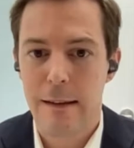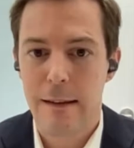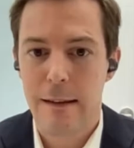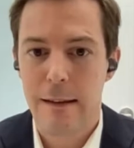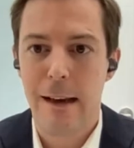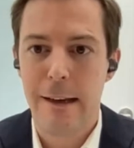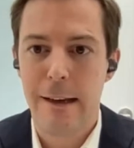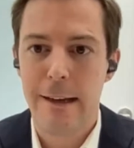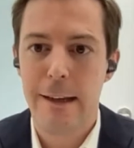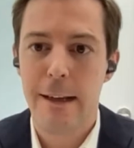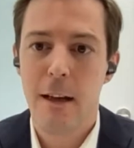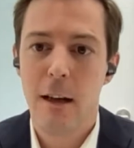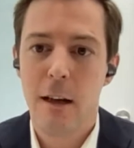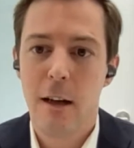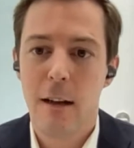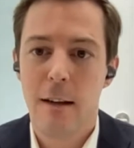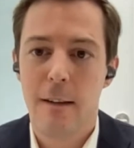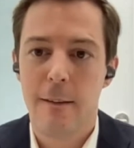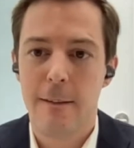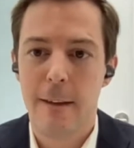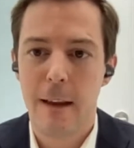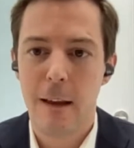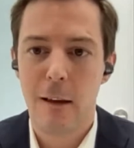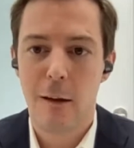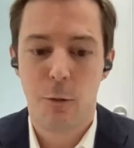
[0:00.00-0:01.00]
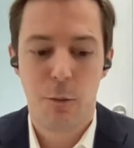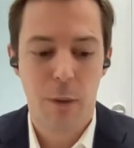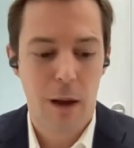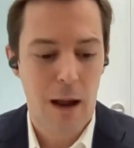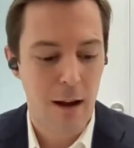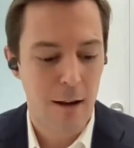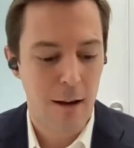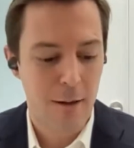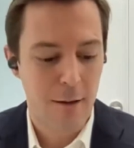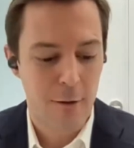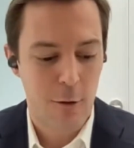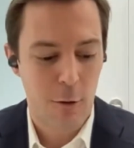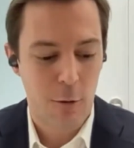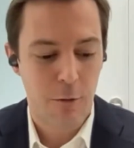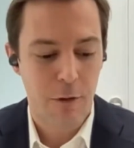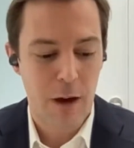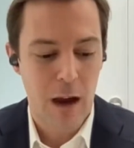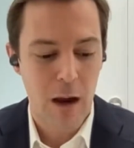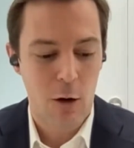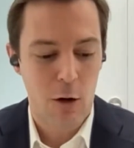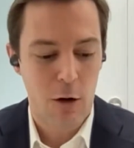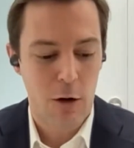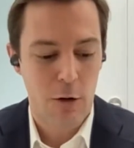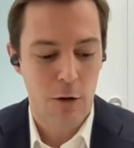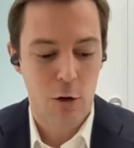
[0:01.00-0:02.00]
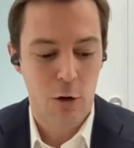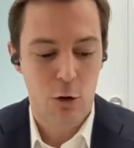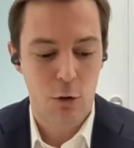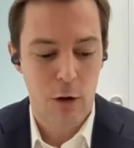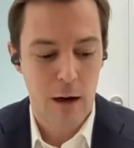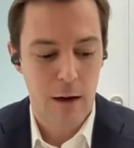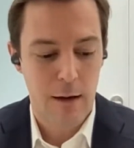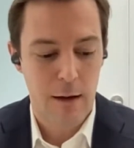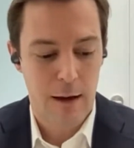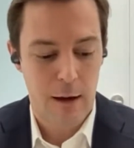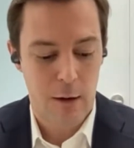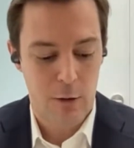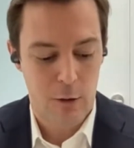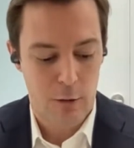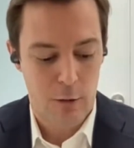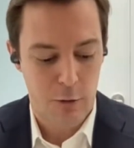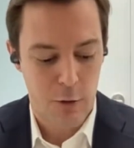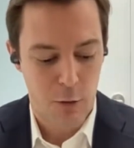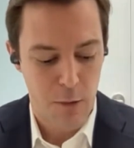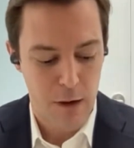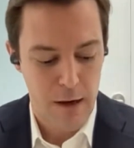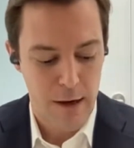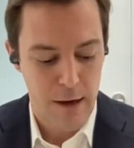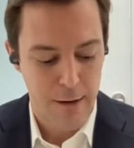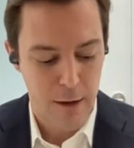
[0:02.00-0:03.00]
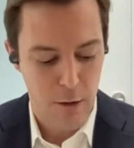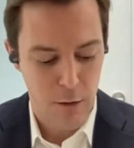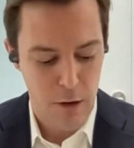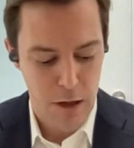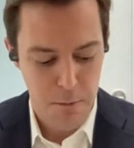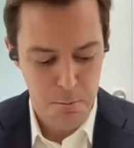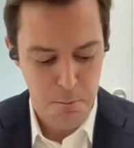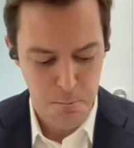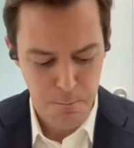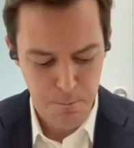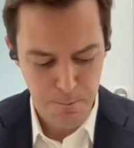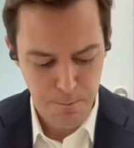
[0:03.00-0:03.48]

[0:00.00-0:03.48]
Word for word: daily despite the violent crackdown of the military.